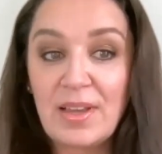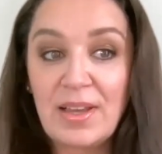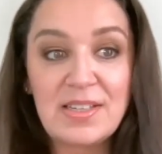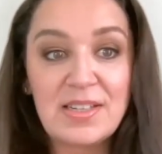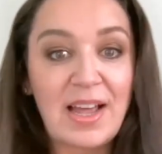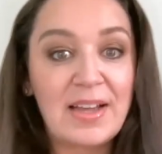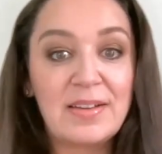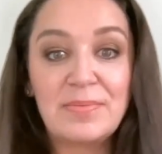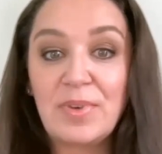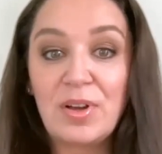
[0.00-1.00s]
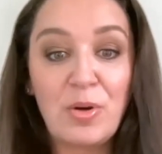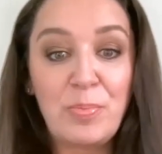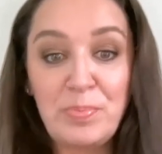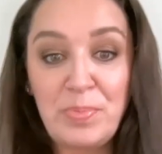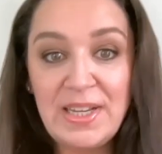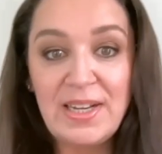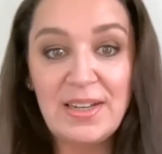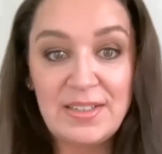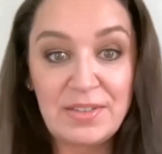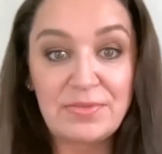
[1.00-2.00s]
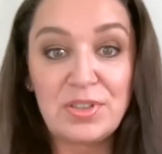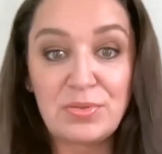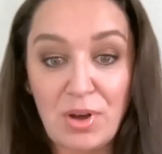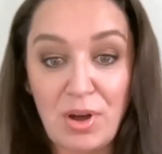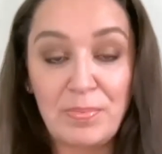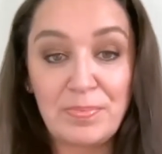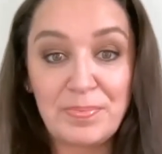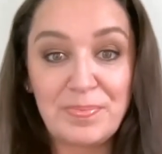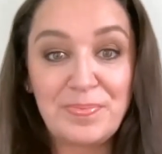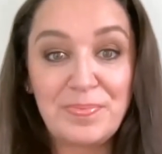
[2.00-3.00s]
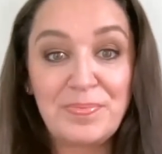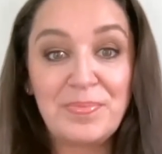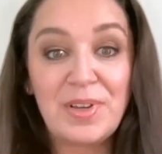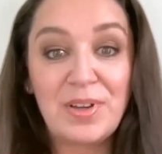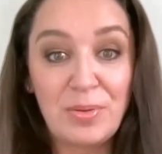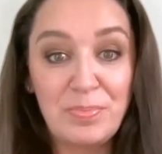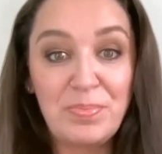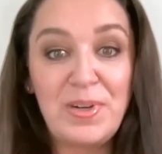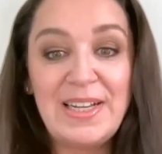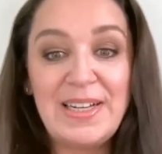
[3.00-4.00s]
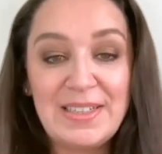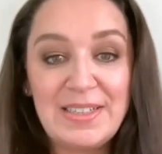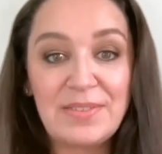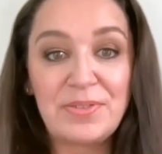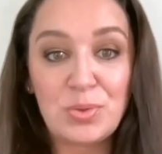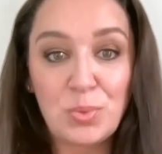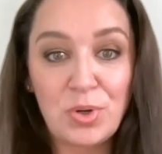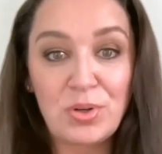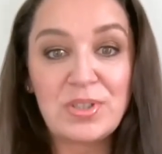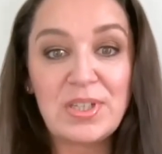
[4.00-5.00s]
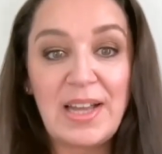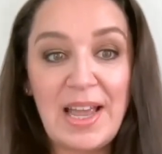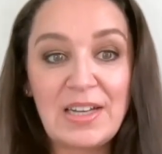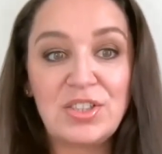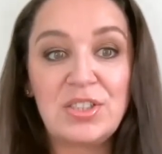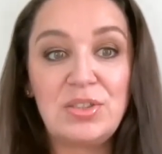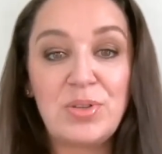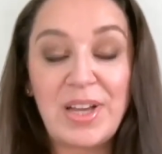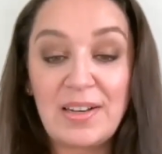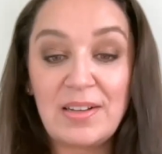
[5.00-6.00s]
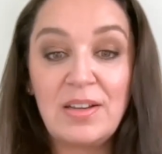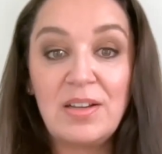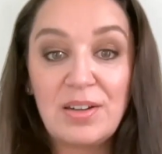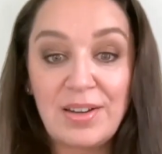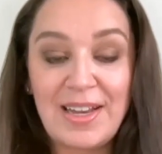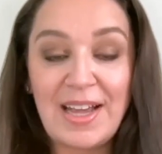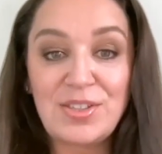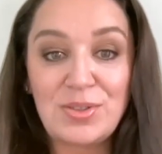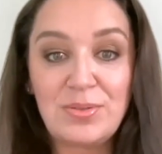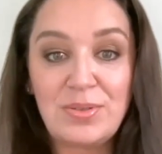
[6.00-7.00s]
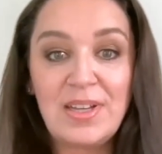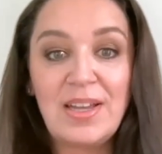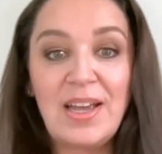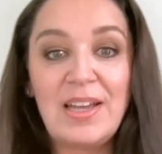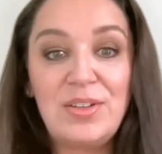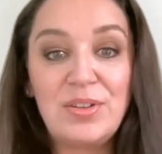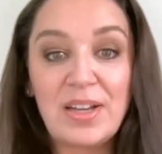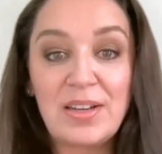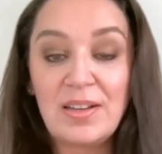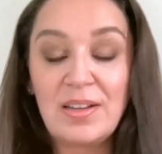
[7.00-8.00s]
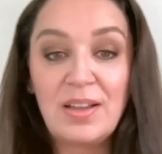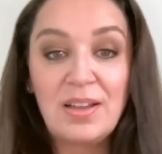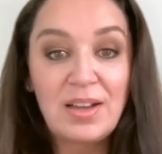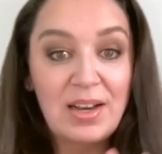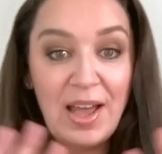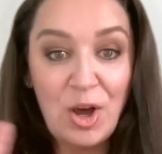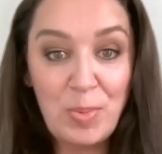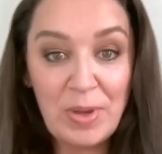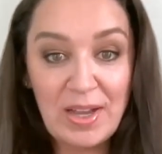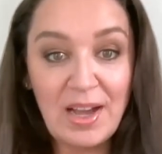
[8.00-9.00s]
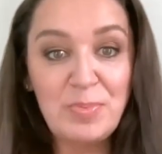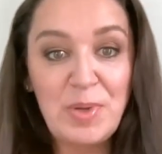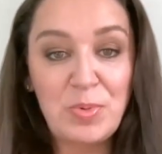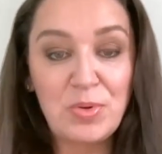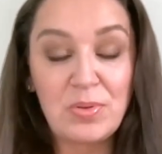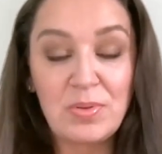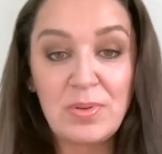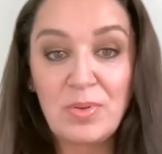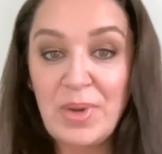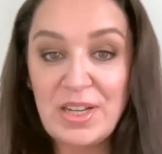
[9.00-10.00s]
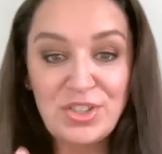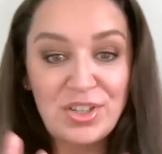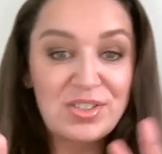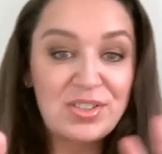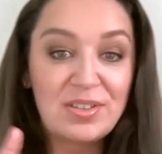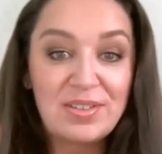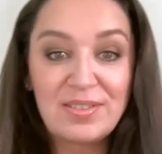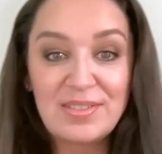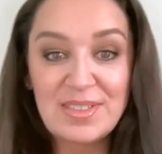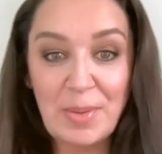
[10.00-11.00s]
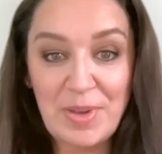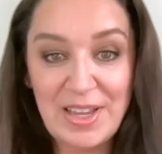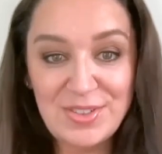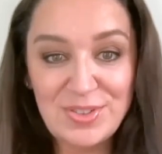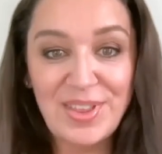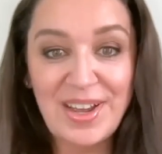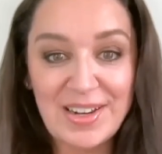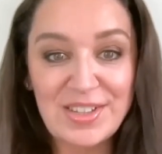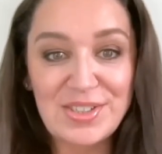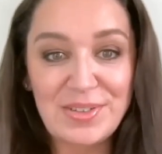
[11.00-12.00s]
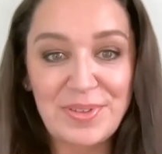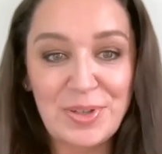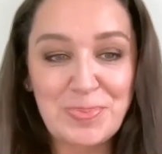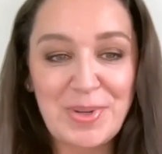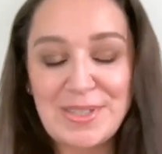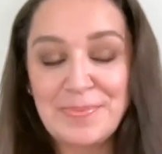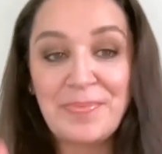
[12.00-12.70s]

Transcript: it's like a completely different realm, completely different world and energy you can connect to. And you can help and guide people by just tapping into their energy field. But